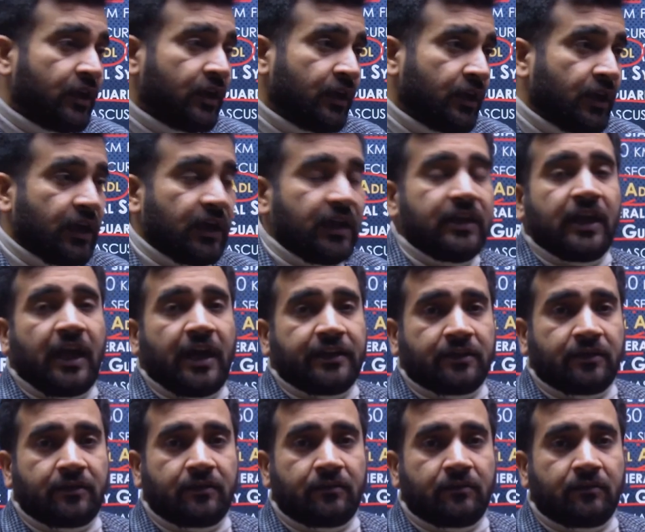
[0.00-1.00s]
Iran.
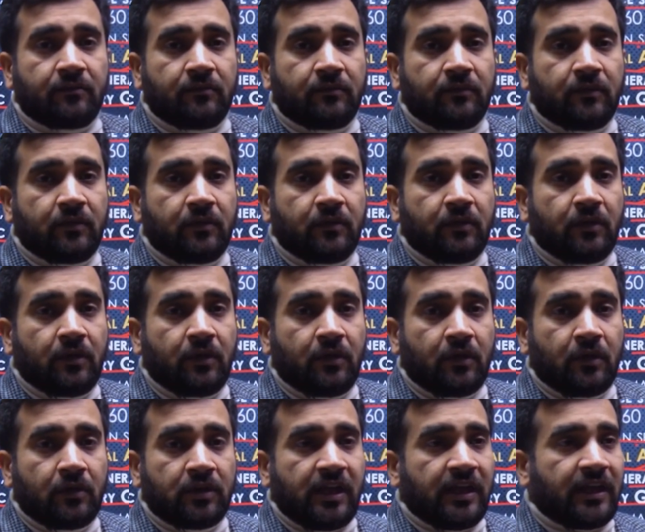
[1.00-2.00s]

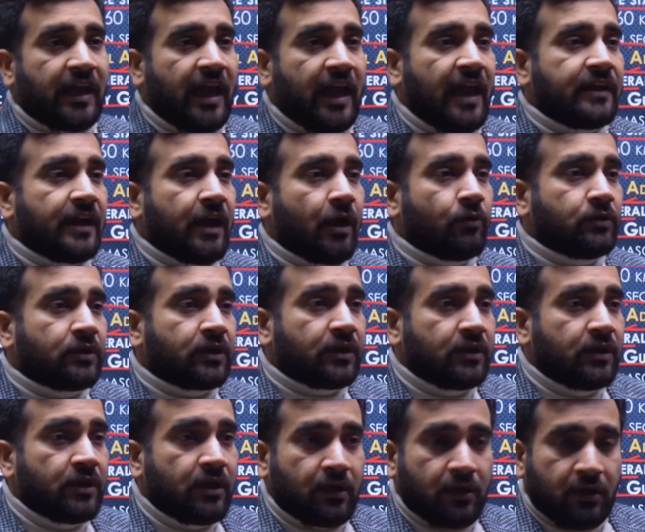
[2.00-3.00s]
They carry out,
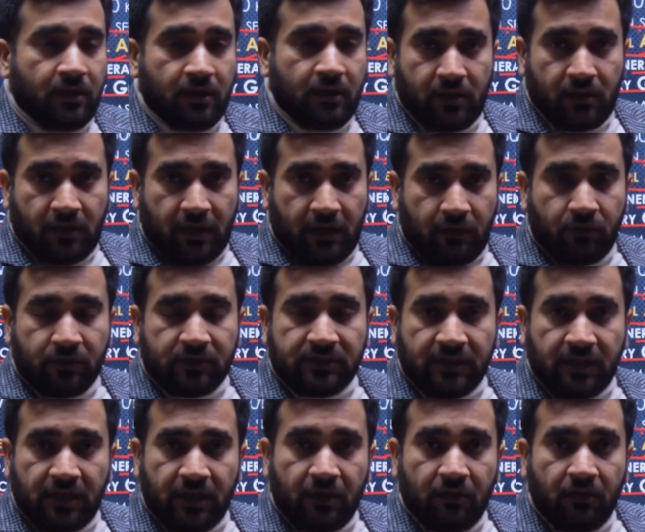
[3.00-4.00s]
I would
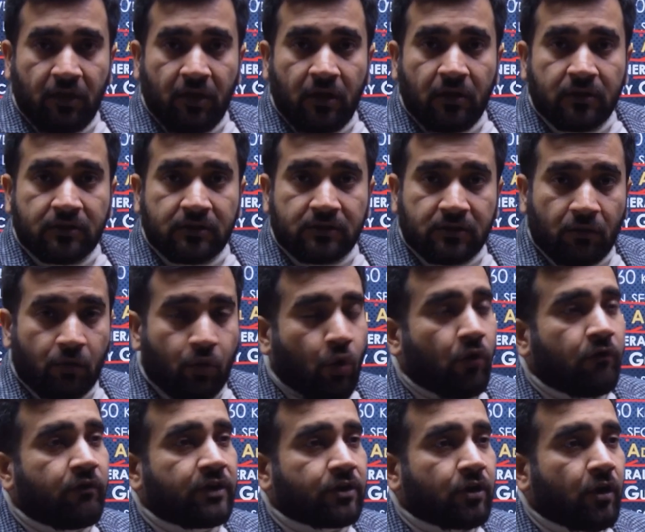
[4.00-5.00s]
say,
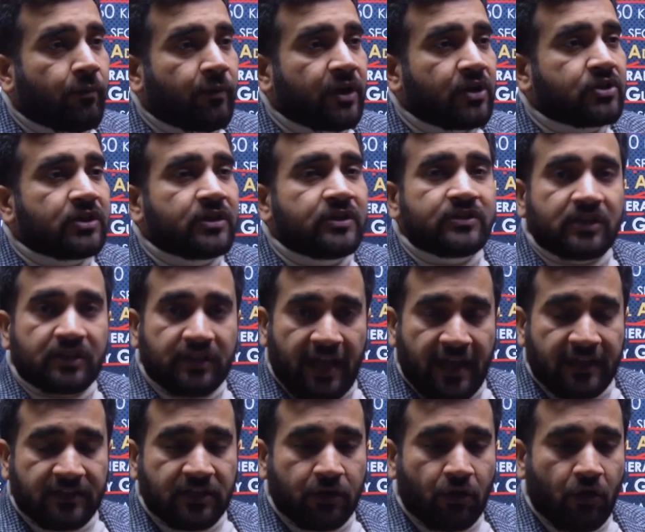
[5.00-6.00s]
covert operations,
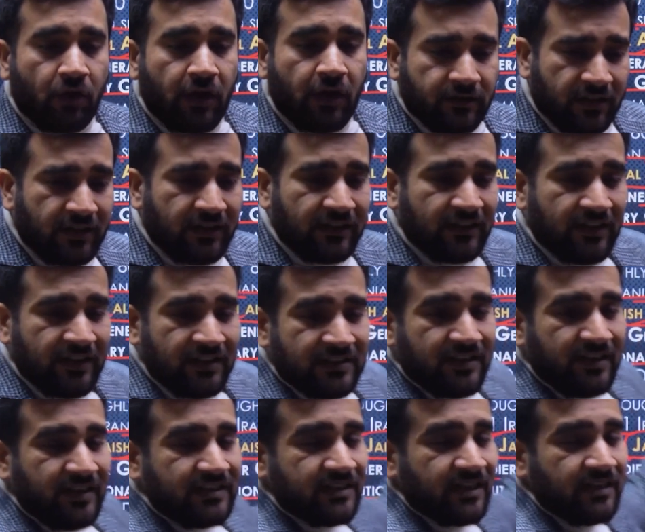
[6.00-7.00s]
attacks and all. And these
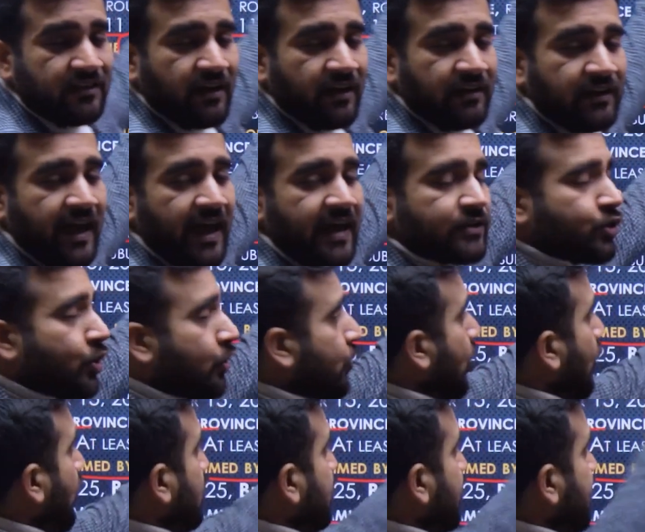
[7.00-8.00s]
recent attacks on
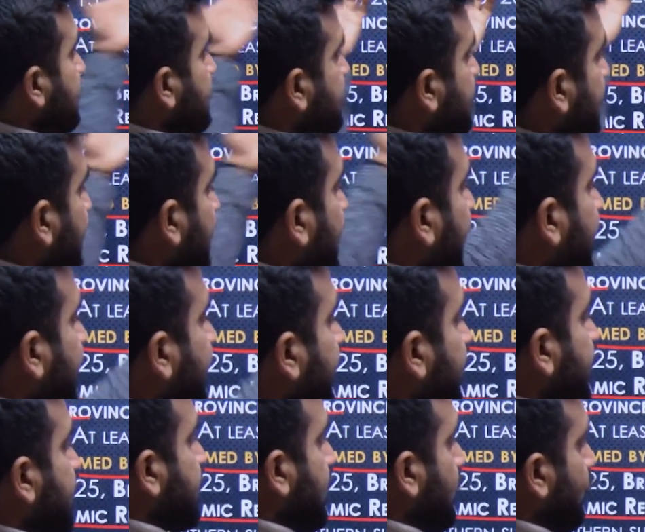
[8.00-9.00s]
all these three
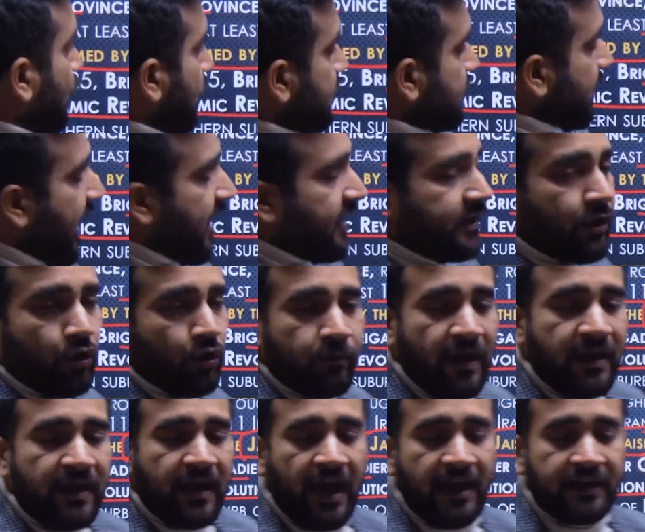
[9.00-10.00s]
countries was carried out
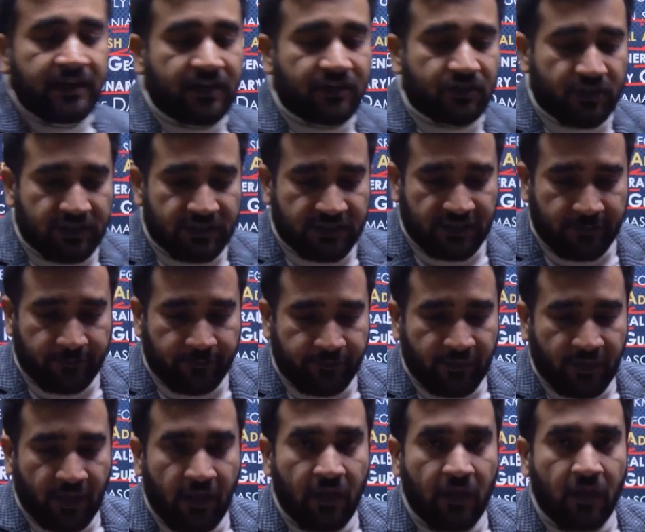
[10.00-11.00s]
by IRGC.
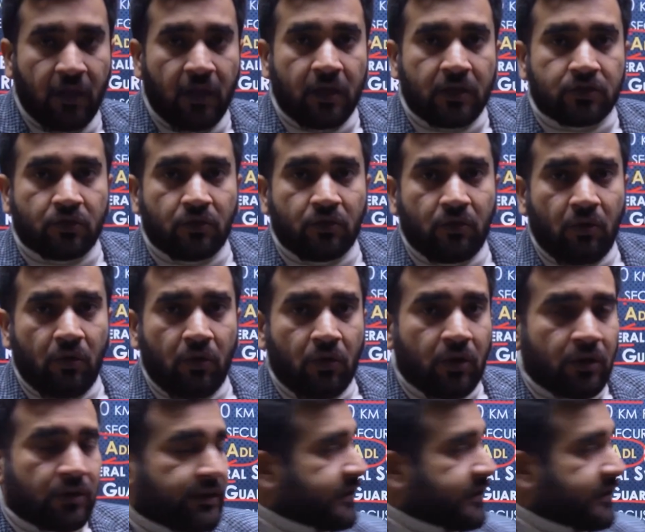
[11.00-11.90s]
So this